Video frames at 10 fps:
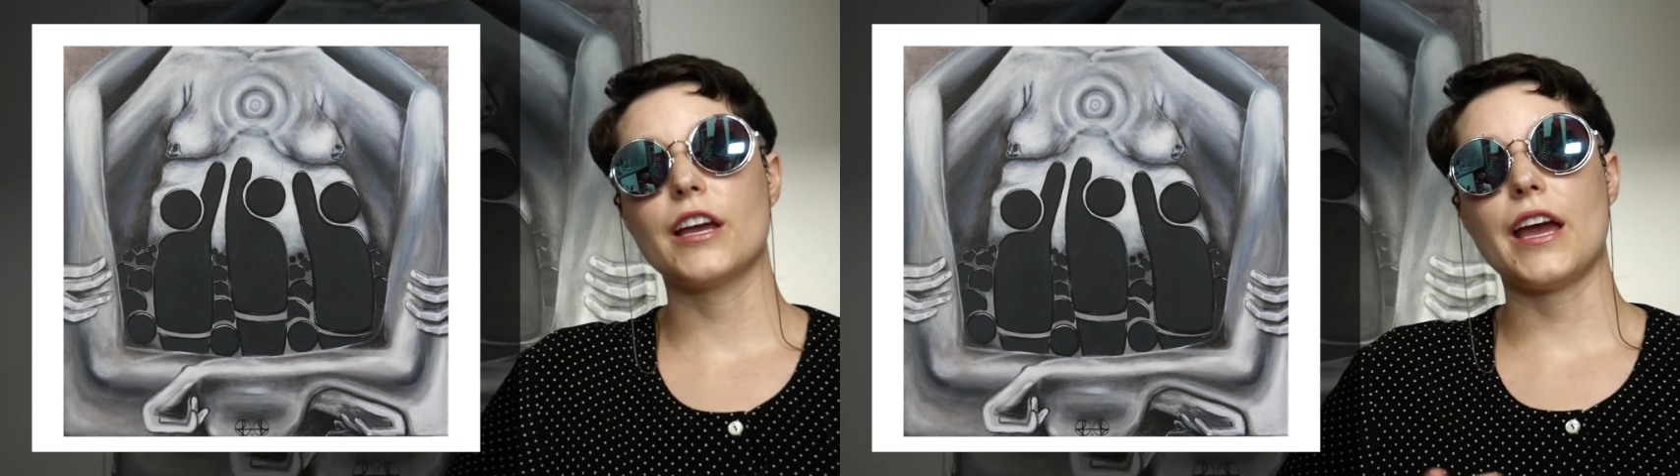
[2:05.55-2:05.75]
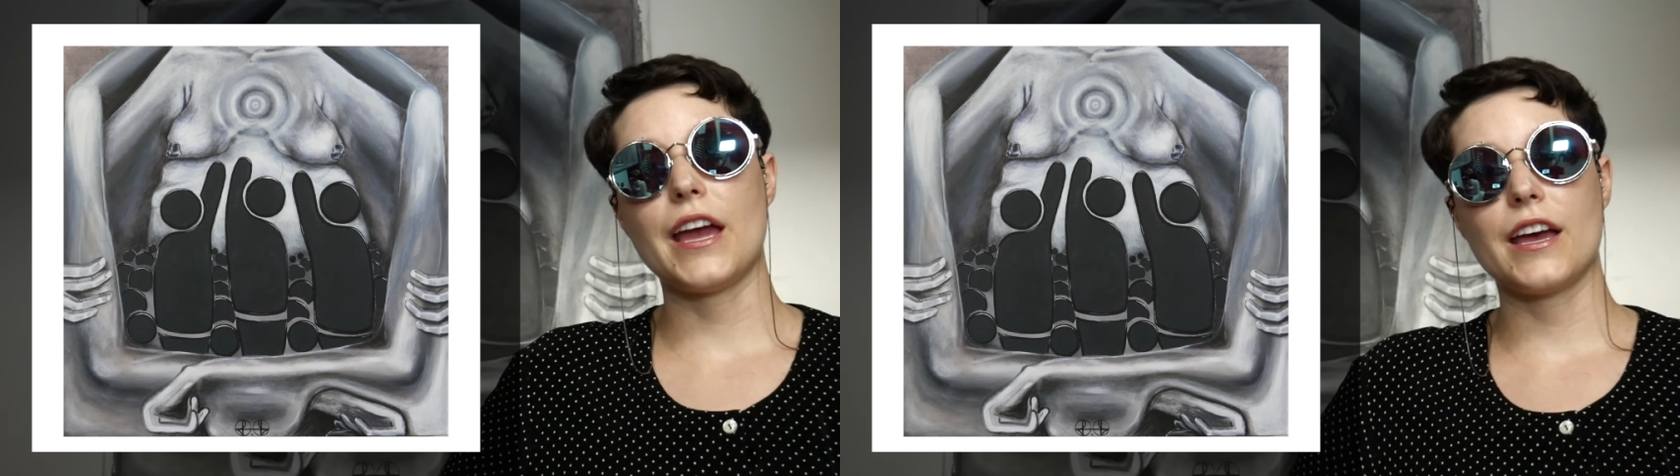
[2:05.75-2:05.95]

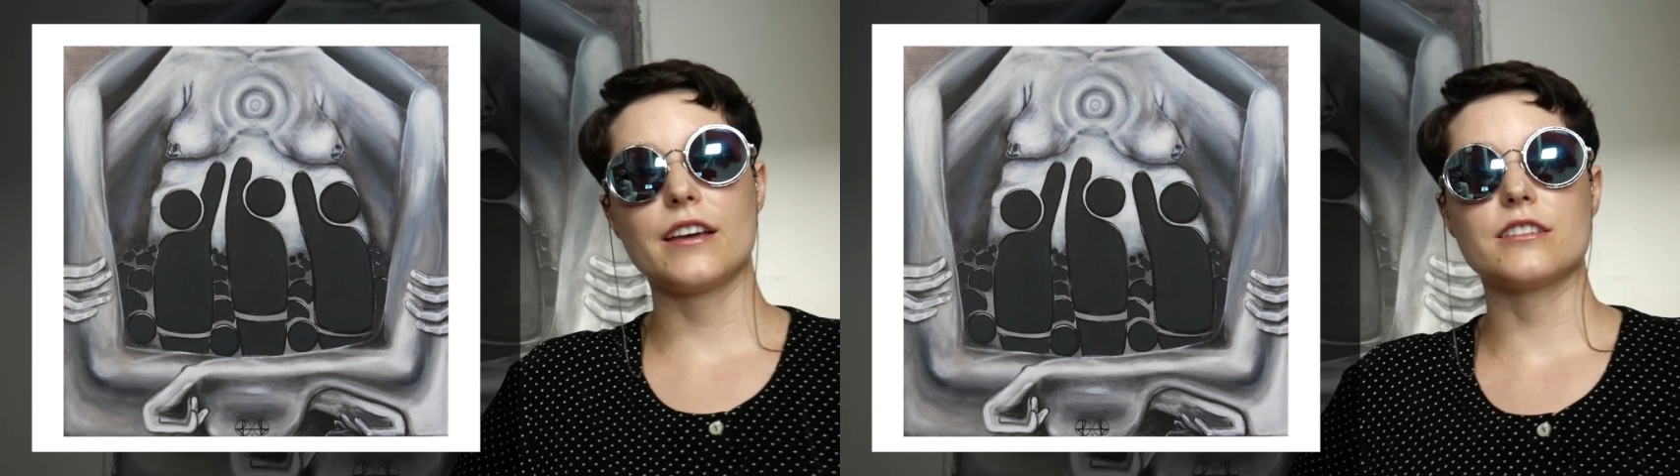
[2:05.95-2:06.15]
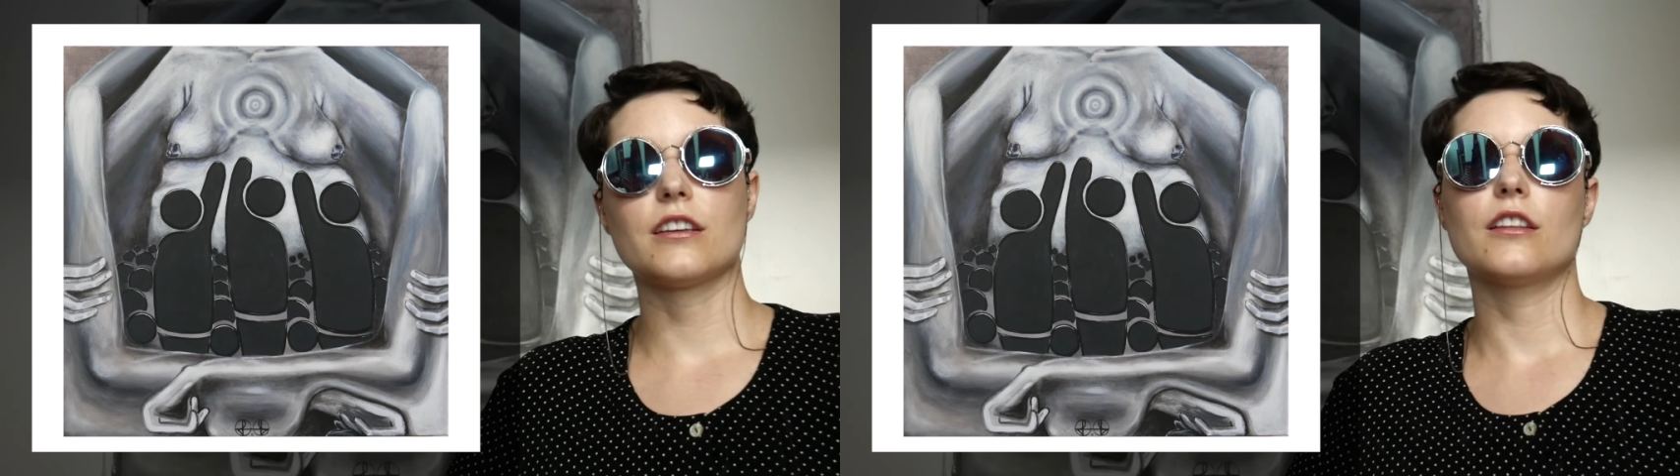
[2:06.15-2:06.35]

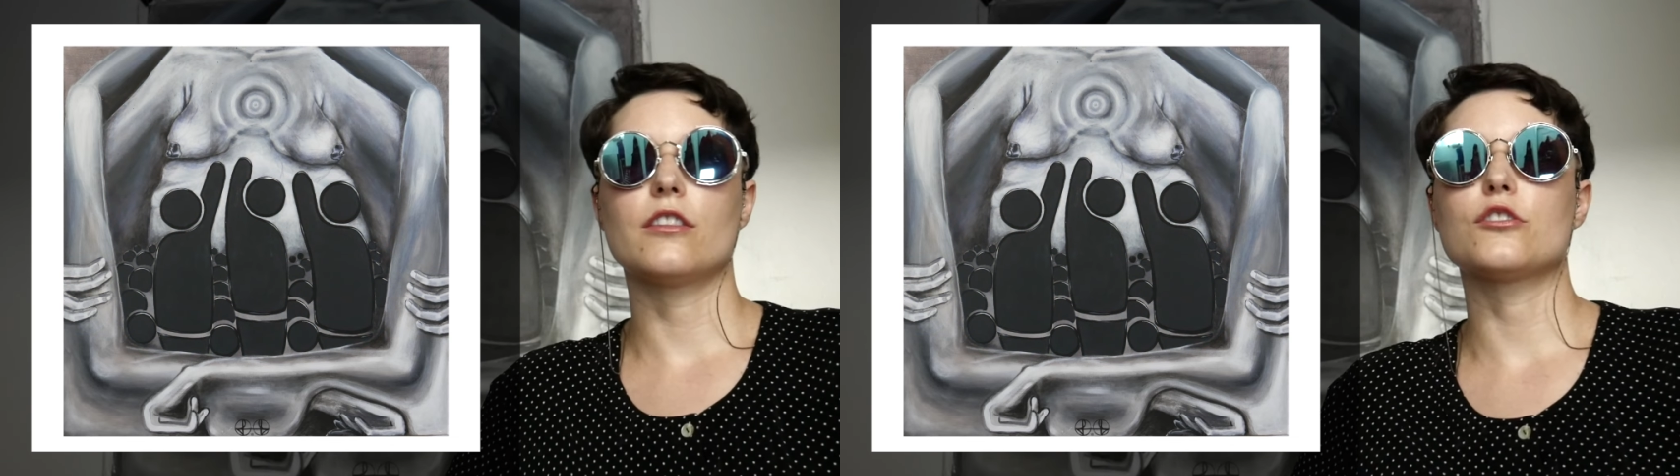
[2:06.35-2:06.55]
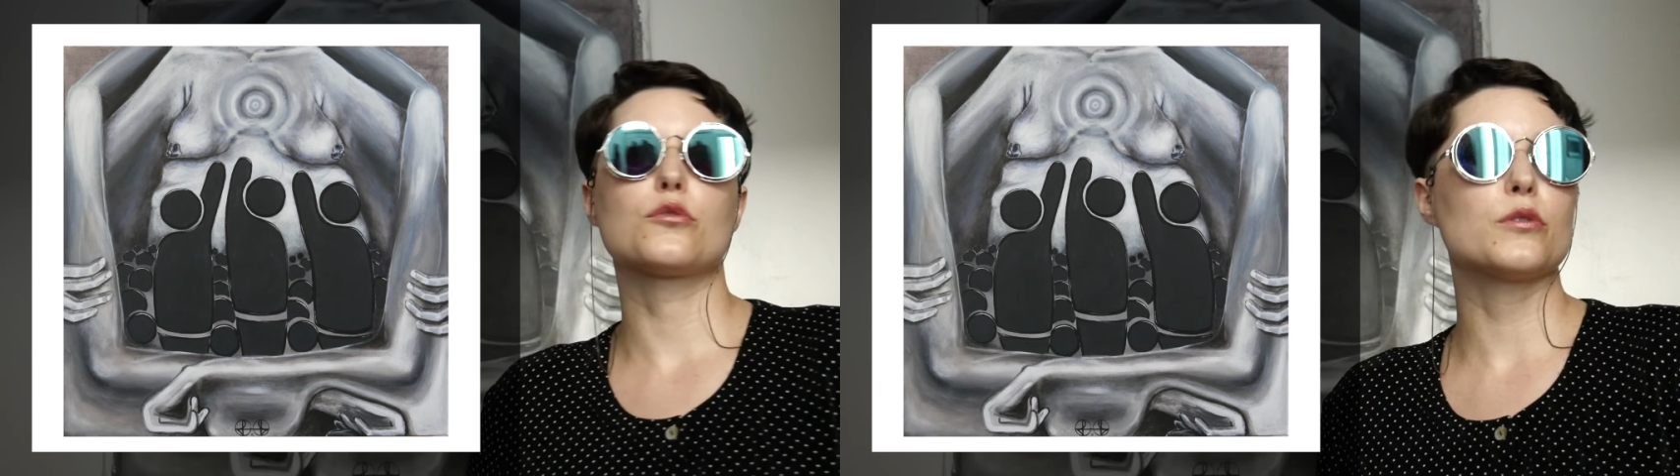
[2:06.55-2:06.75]
and
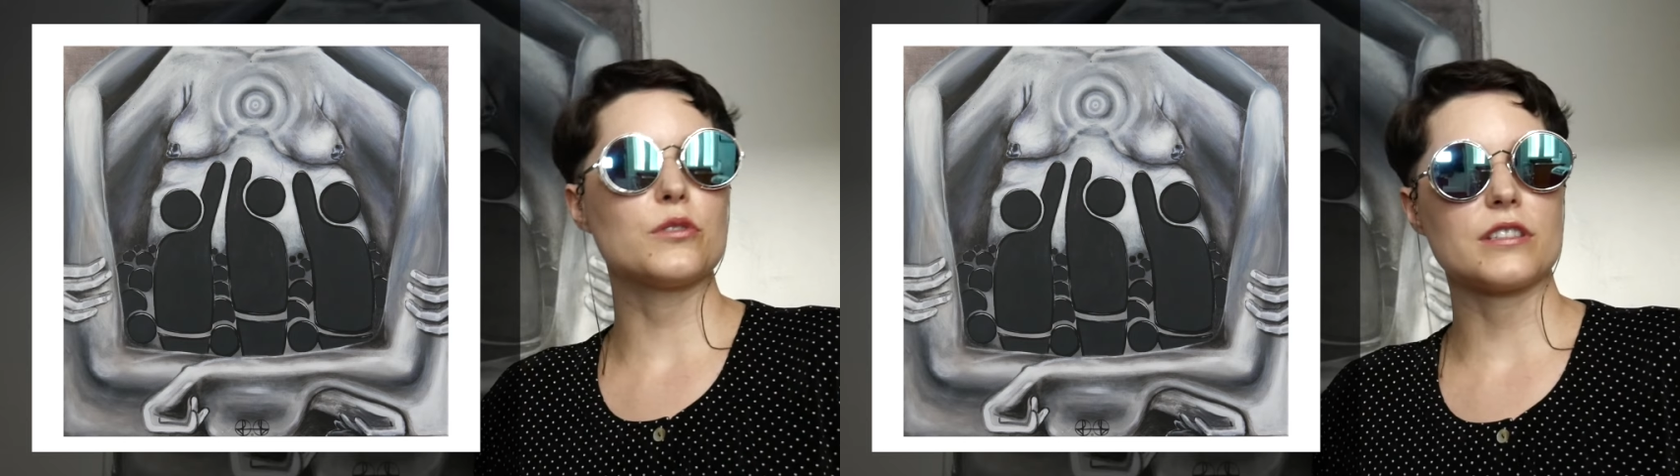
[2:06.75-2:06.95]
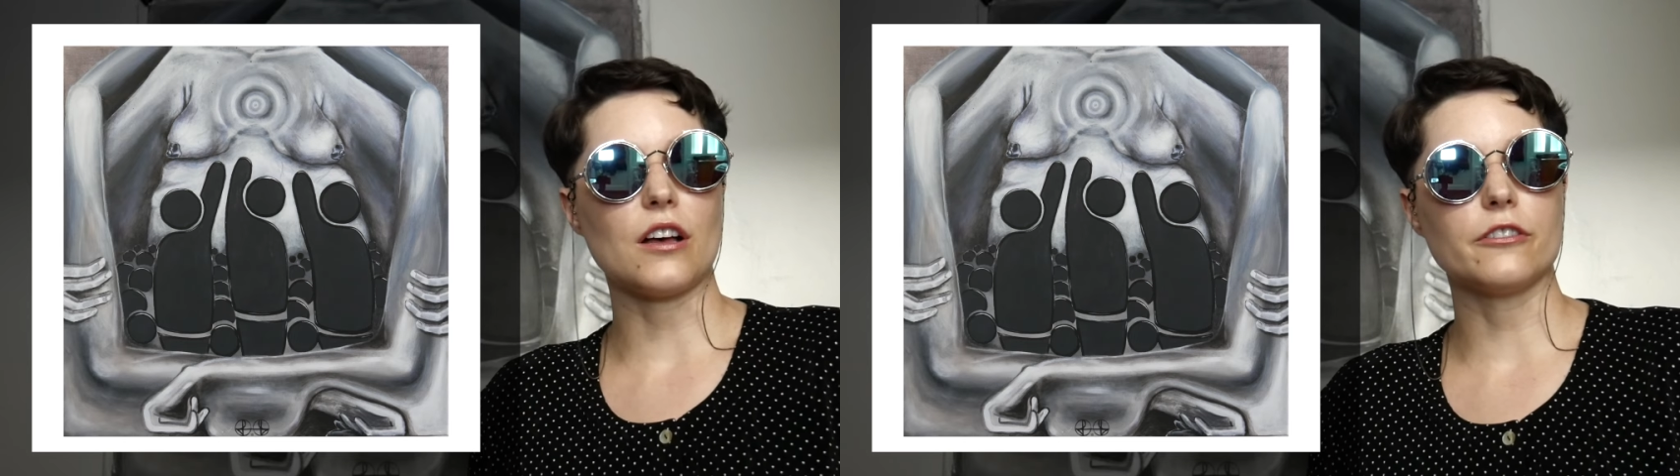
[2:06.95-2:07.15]
the true
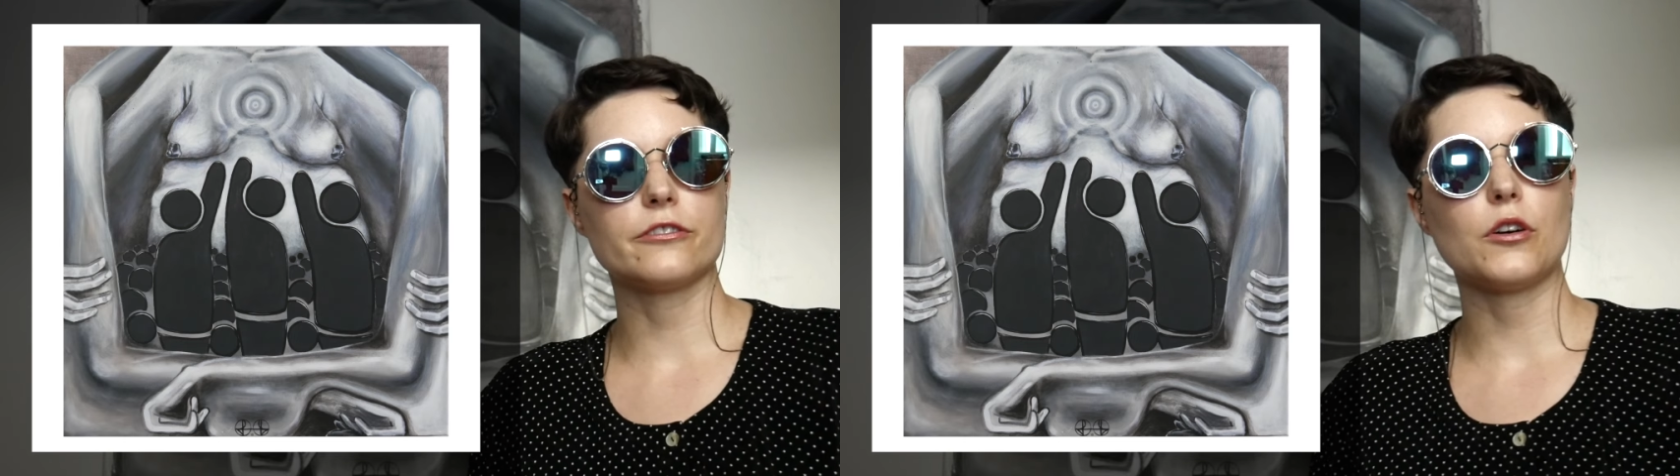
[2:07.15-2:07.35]
self.